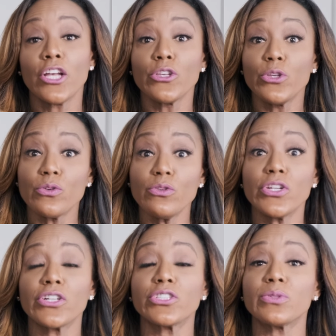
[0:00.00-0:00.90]
you
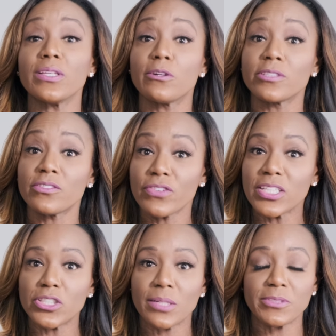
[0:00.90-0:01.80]
nurturing those
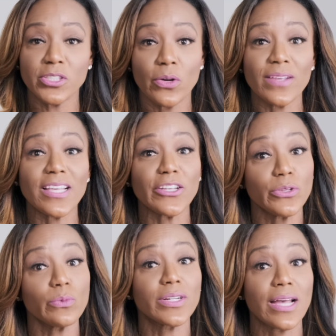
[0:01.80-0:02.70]
friendships, knowing that
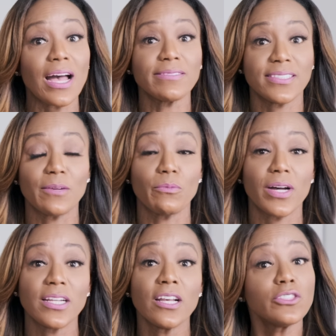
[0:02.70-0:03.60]
you want to have
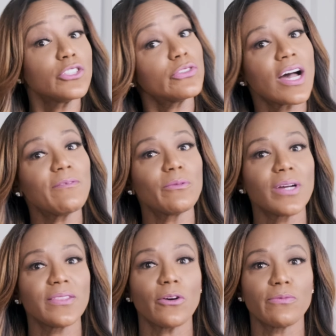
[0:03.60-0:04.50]
someone to travel
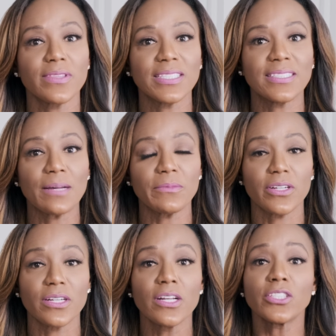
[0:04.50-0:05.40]
with over the
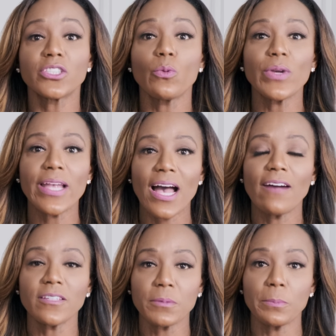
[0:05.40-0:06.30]
summer. So we
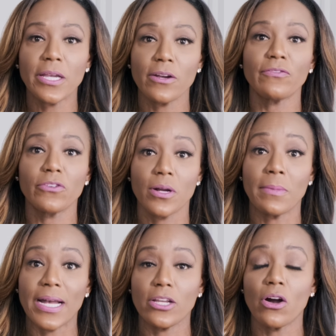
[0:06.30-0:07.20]
have to prepare for a
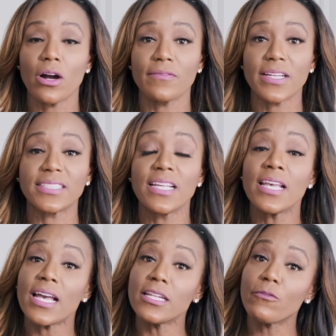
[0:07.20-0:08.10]
mighty harvest.
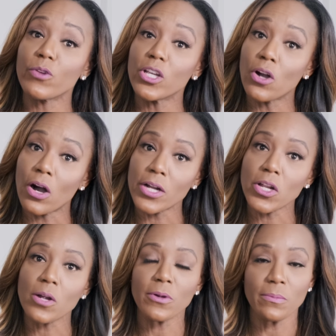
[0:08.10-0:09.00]
And if we guard
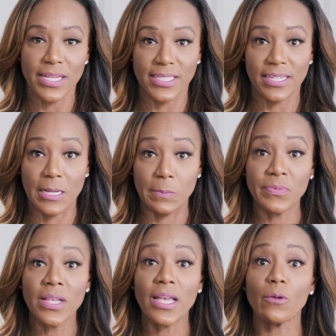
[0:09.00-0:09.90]
our momentum
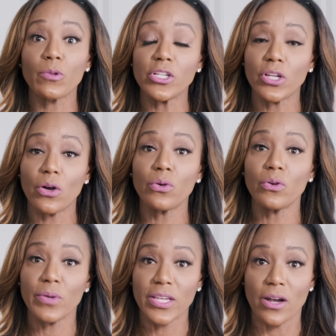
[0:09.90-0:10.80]
and we know
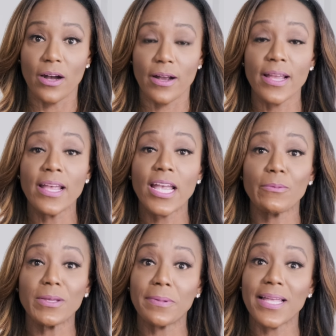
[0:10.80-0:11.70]
who we are
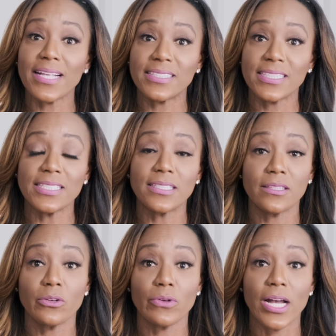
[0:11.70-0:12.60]
and we plant seeds in
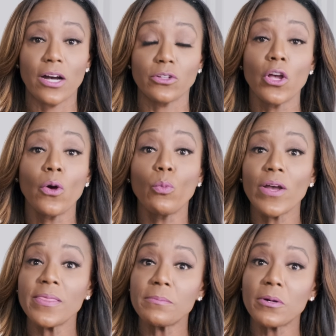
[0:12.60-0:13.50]
the ground,
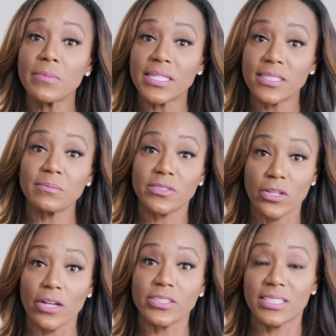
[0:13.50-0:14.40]
when the momentum
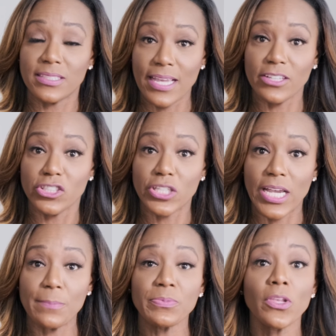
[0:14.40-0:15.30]
starts to take
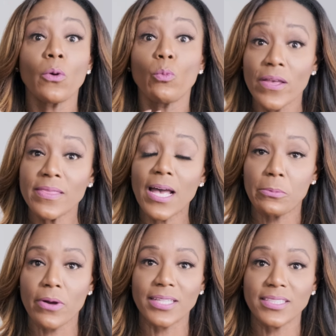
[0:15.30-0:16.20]
shape, when that
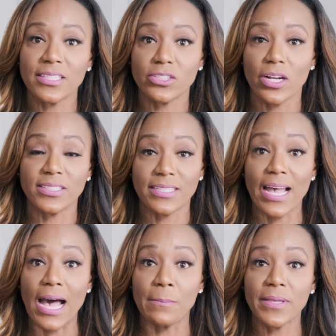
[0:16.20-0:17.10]
process starts to
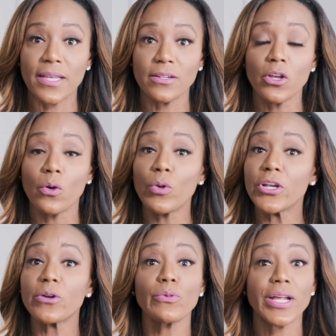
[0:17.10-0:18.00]
happen,
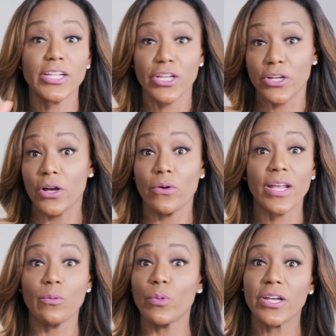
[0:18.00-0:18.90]
we are ready to go
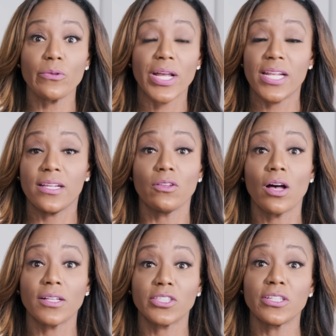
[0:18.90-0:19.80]
and we are ready to
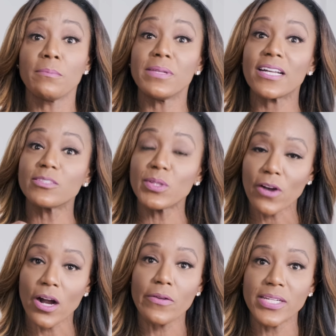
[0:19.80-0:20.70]
launch because we've
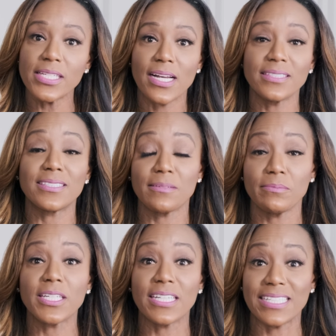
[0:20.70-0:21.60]
already done
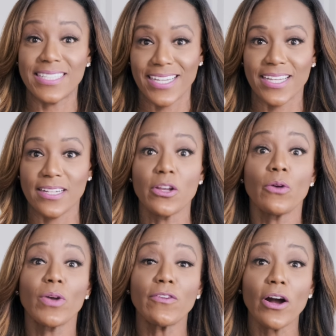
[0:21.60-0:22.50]
some good digging.
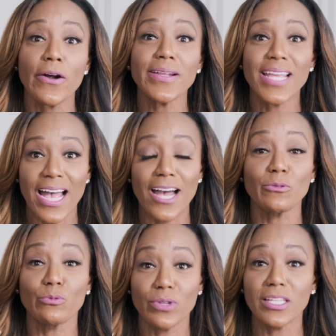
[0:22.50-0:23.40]
We've already
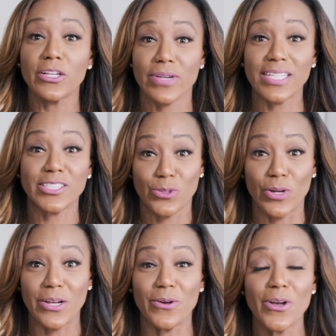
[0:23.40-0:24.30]
had really great
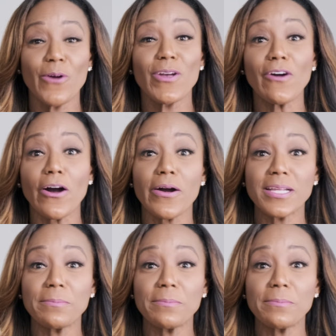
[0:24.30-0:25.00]
soil. We've already